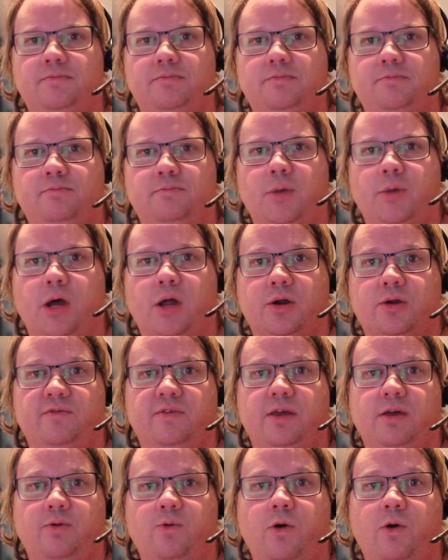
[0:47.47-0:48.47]
monitor
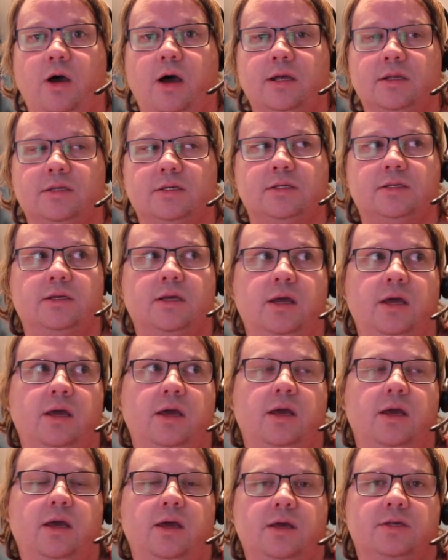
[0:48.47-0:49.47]
via watts.
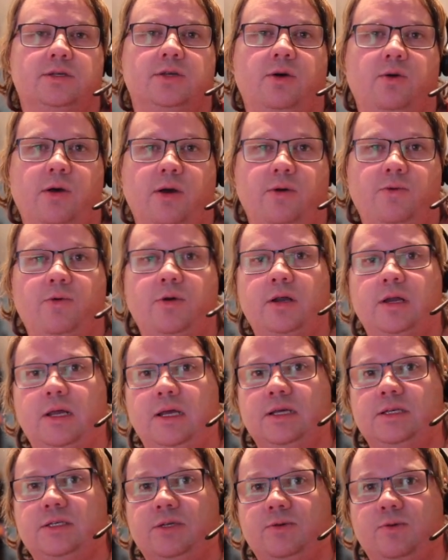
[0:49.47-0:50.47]
So I wanted an
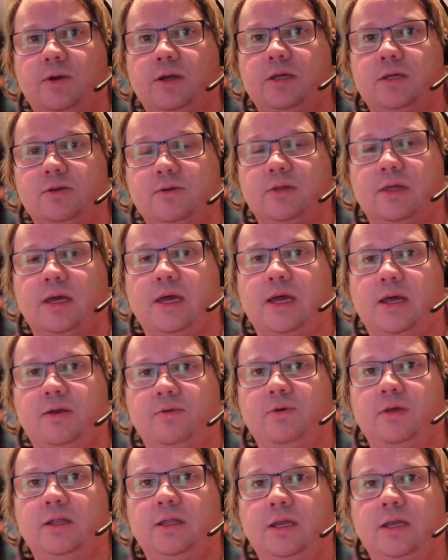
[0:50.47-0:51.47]
easy way to do that
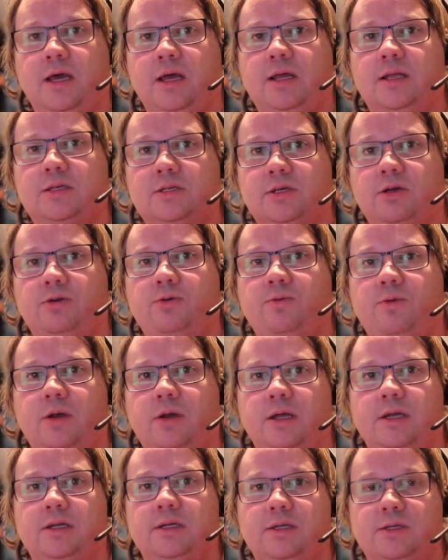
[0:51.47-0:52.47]
with NUT. So what
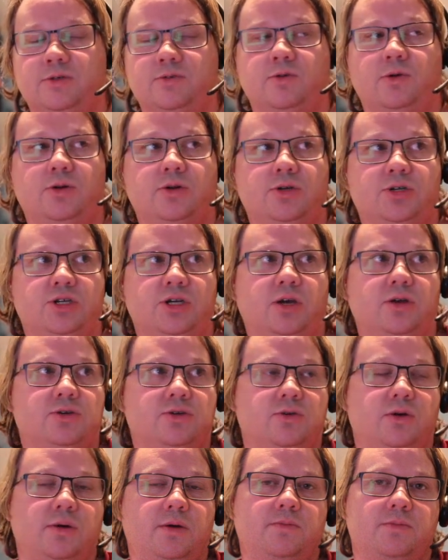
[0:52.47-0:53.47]
I did is wrote a shell
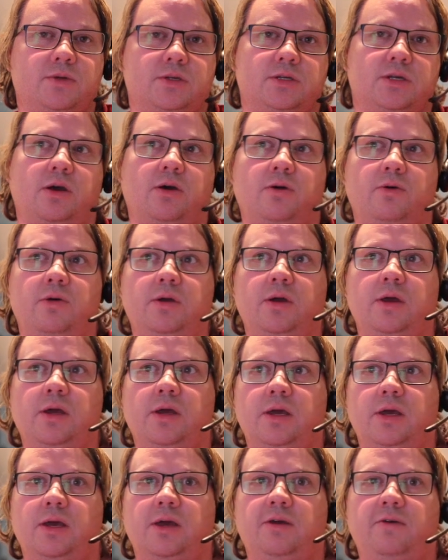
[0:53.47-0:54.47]
script. So
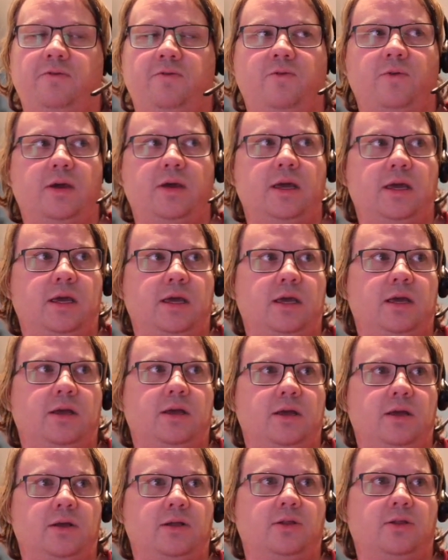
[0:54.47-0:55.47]
if
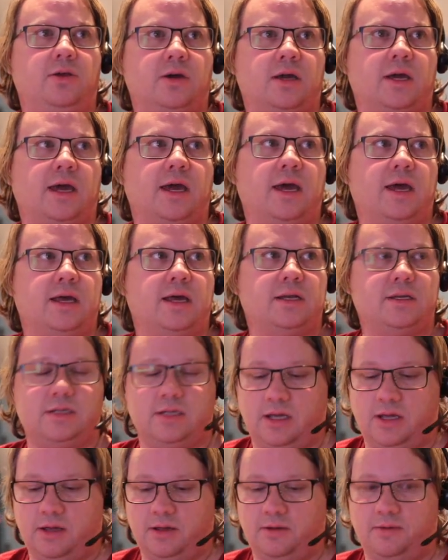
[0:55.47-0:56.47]
we look at
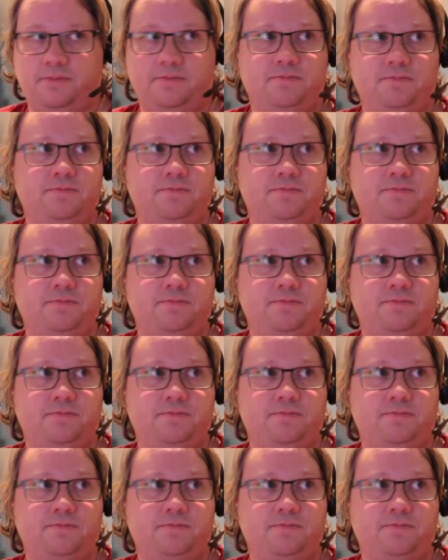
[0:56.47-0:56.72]
our